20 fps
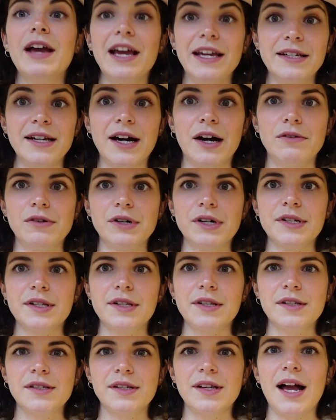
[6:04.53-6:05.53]
8
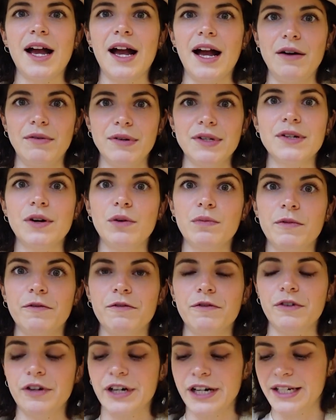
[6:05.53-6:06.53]
hours. I was open
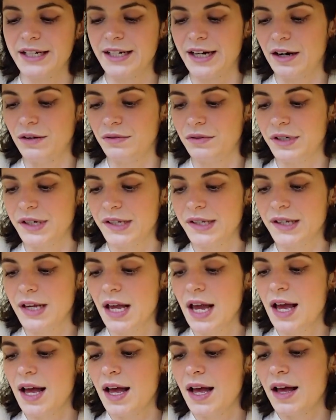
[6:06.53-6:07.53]
for 8 hours,
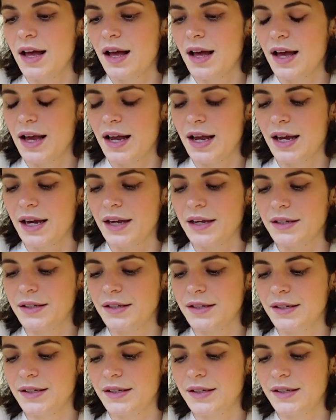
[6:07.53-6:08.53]

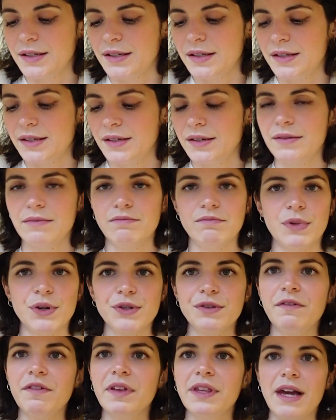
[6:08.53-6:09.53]
and
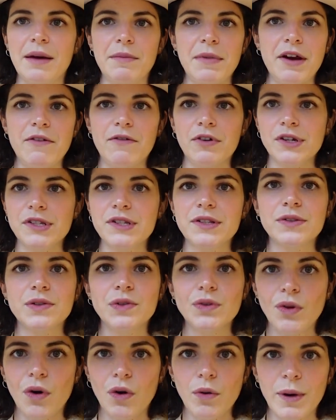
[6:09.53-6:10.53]
most of the time there was
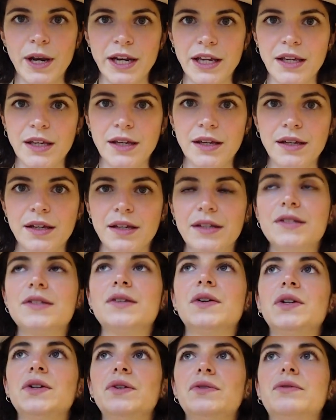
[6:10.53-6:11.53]
nobody.
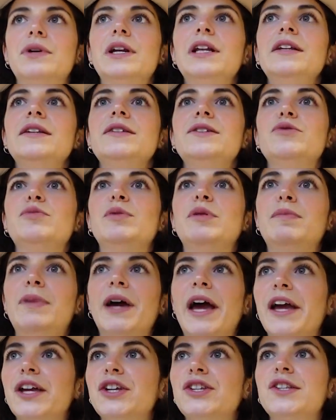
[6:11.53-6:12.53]
So you really need to be
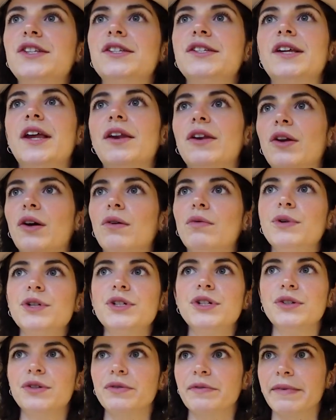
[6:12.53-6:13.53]
patient and know what
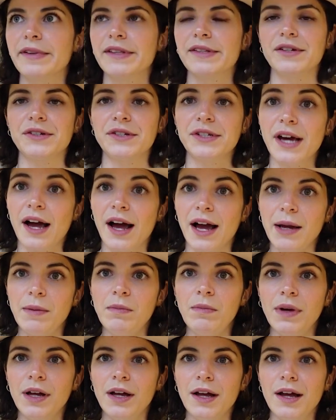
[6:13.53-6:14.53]
to do with your time.